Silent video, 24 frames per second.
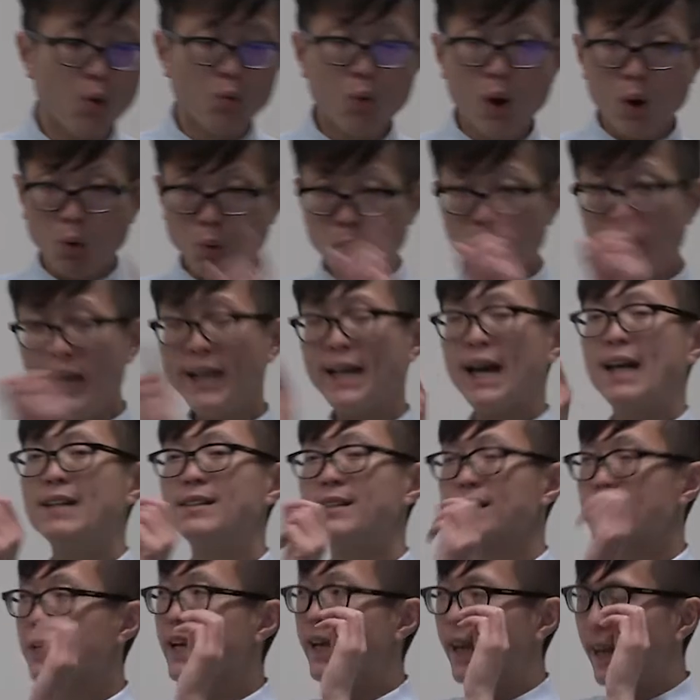What we can
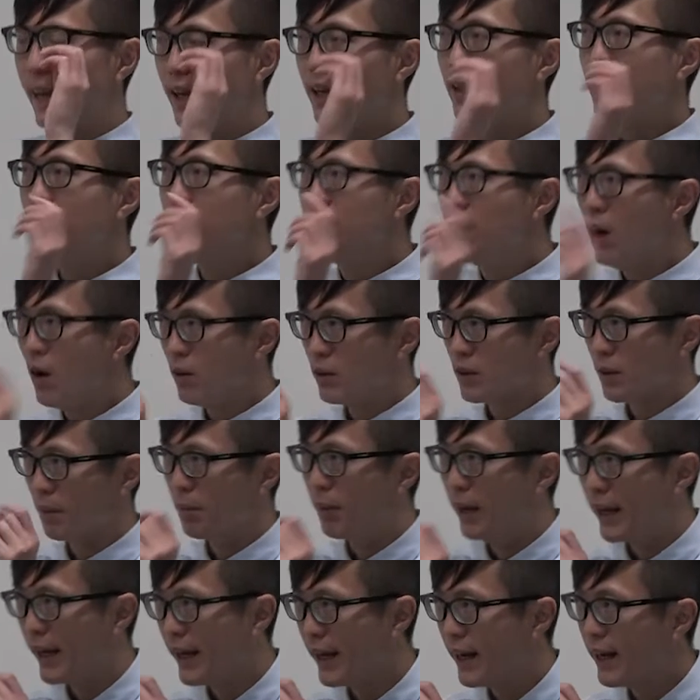see,
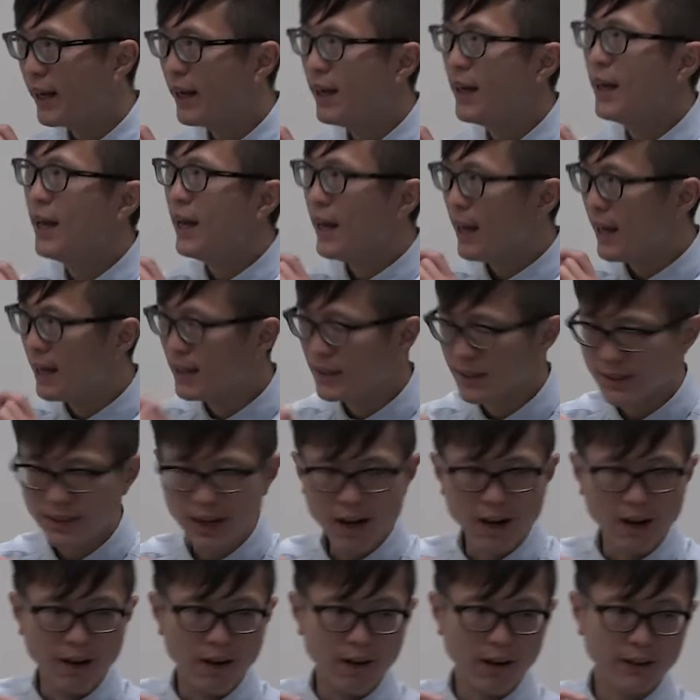notably, is
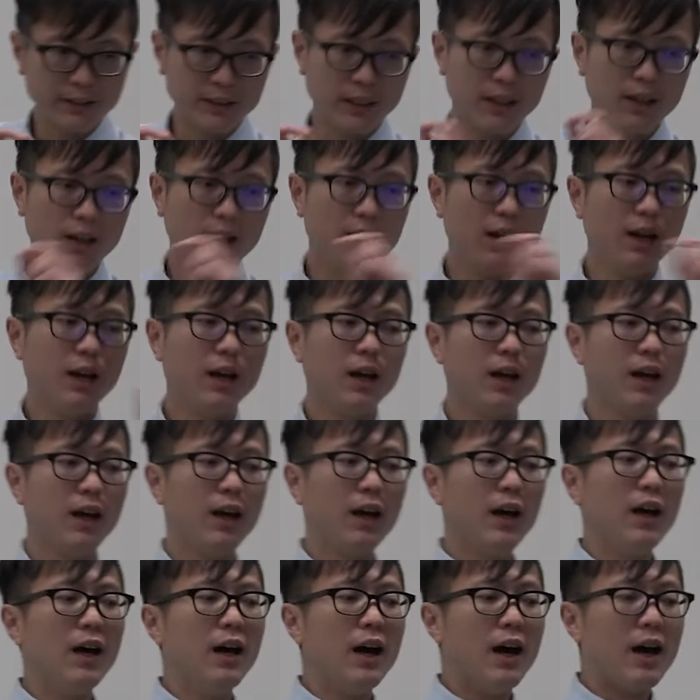that
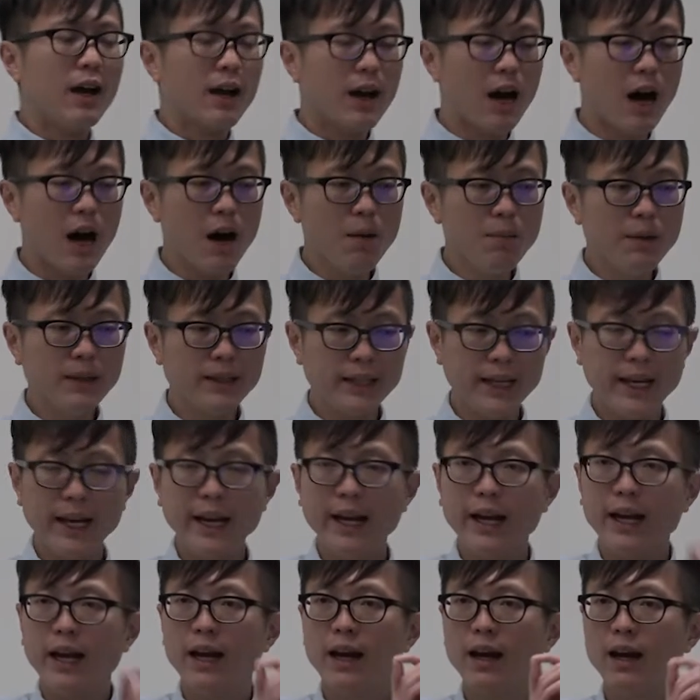kappa
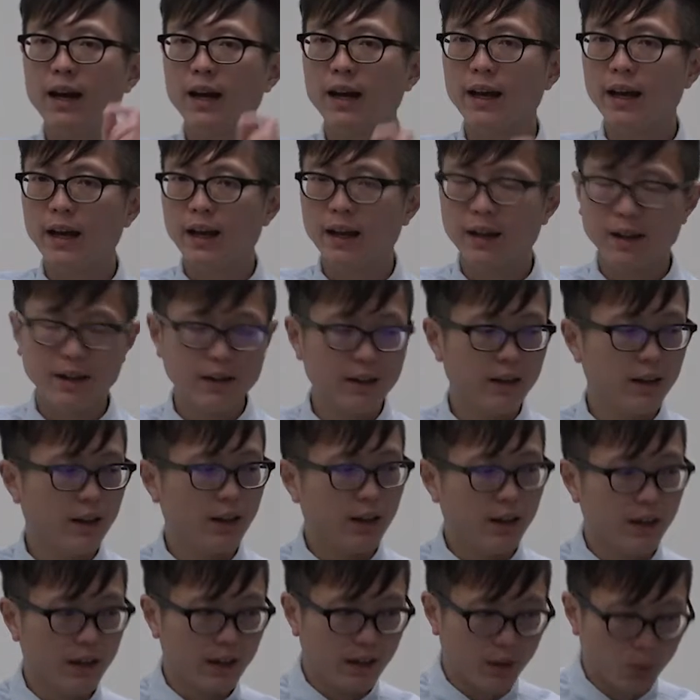t,
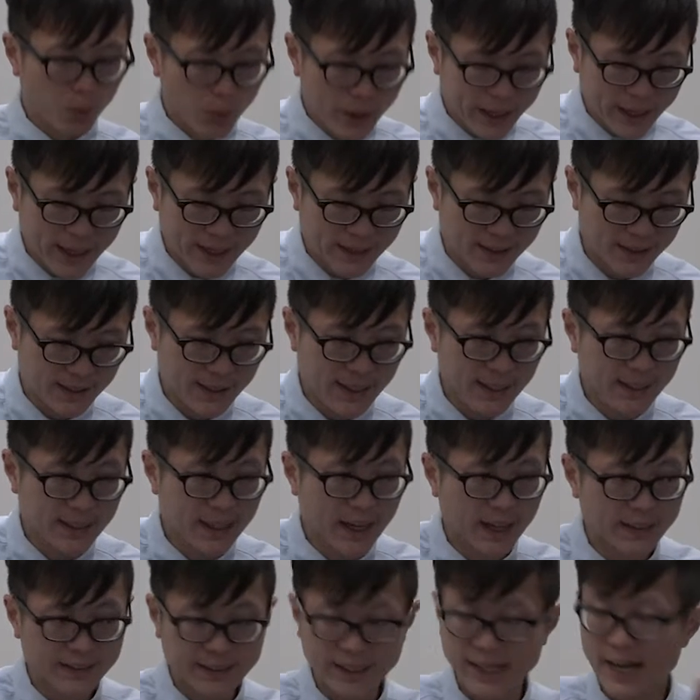we can see
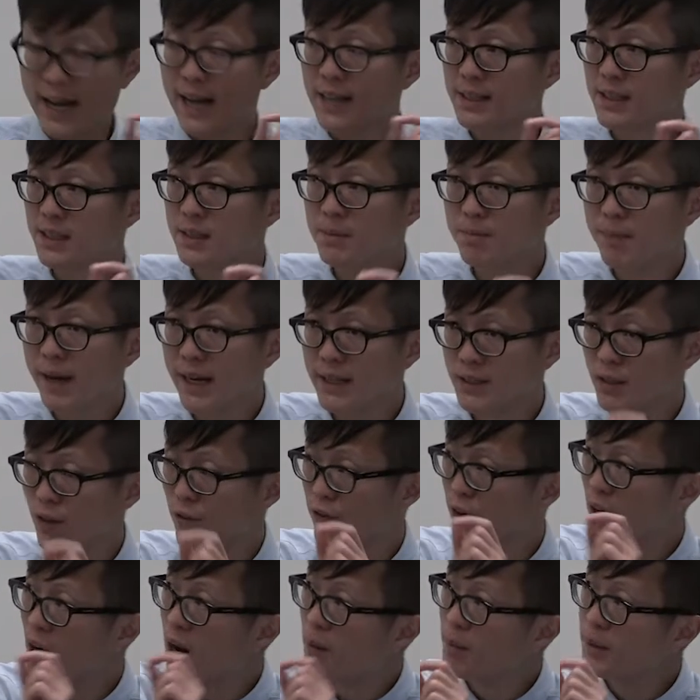that the estimates
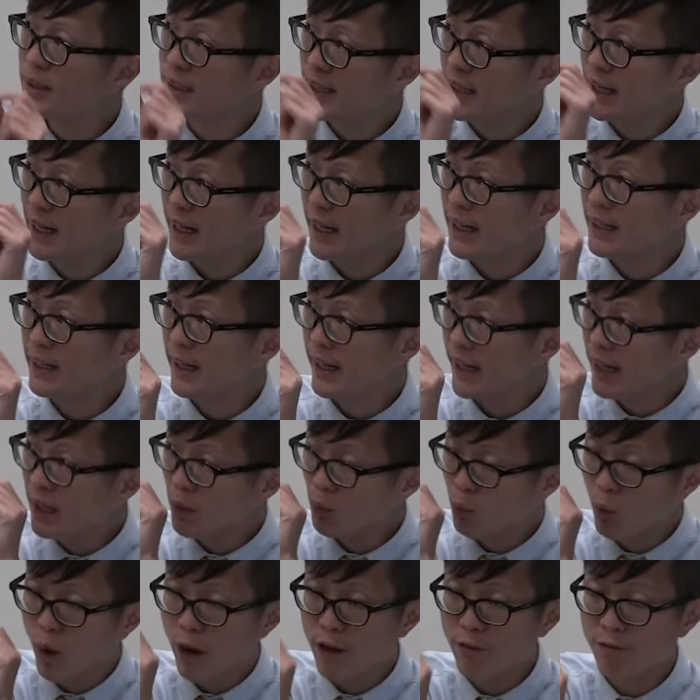of kappa t in the
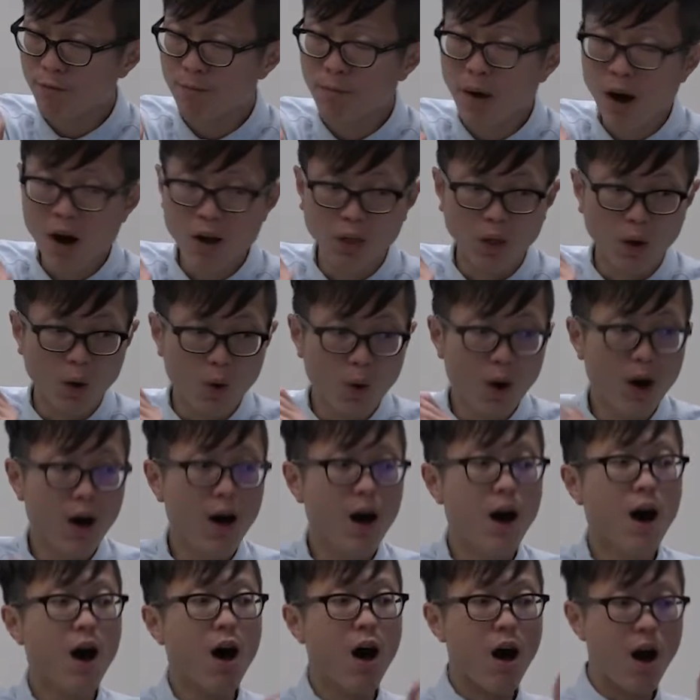heat wave model
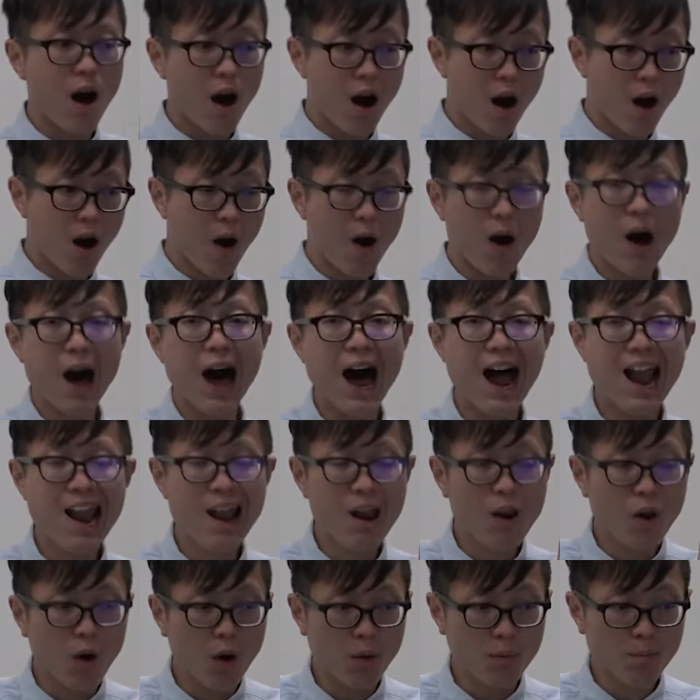are a
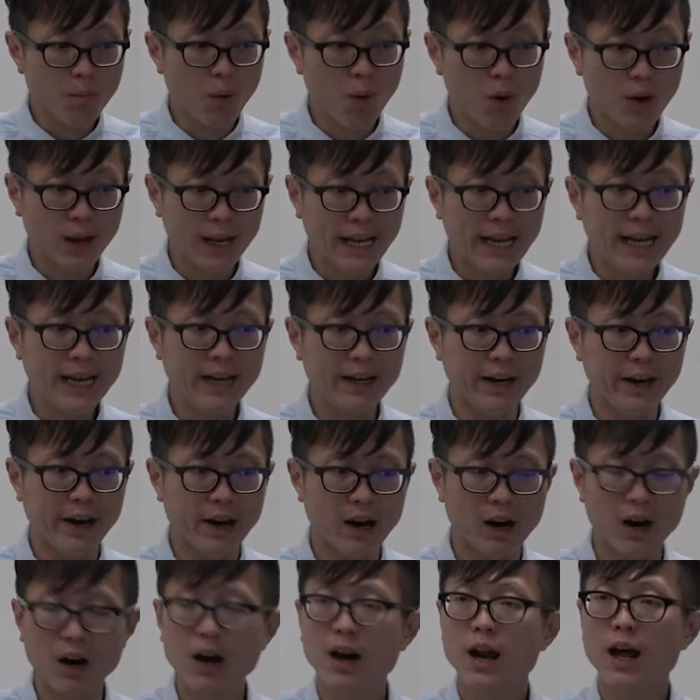lot more
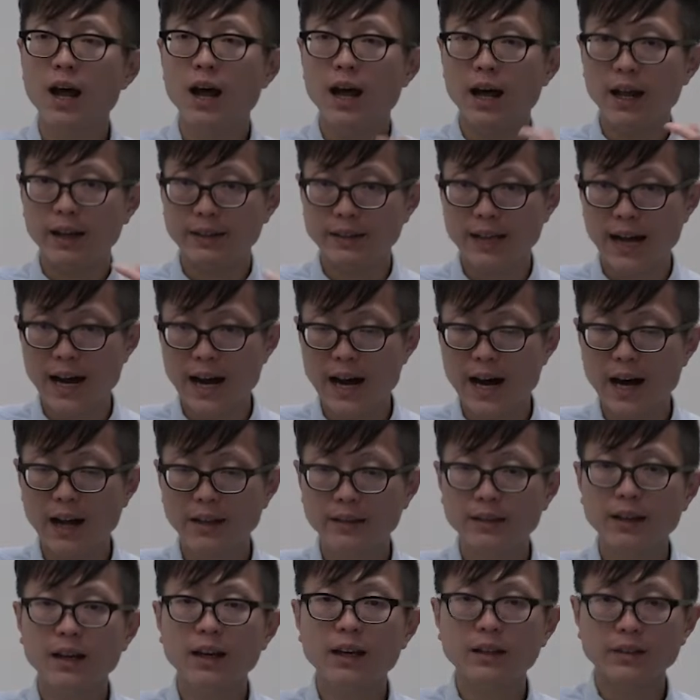linear
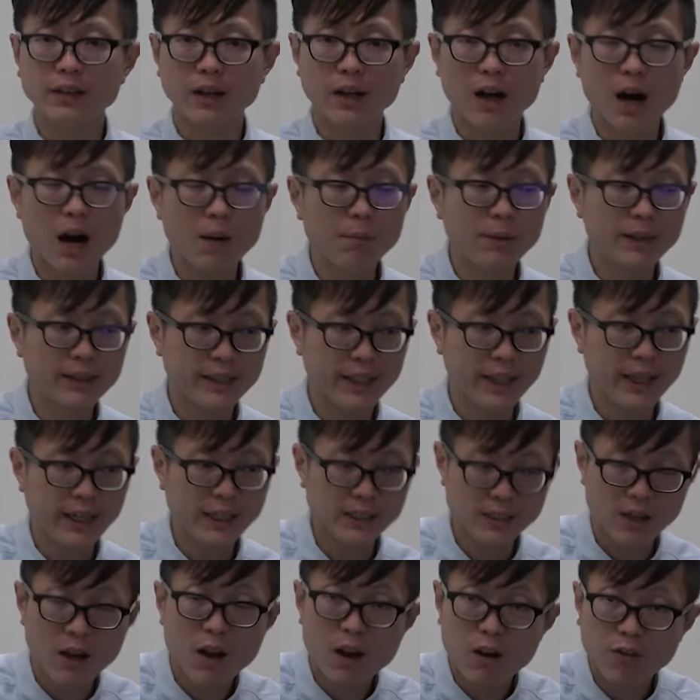than the kappa
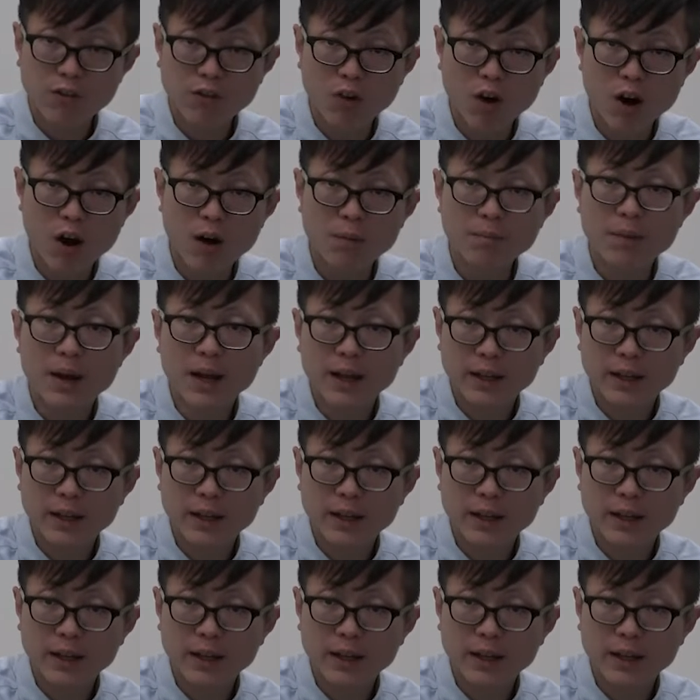t's from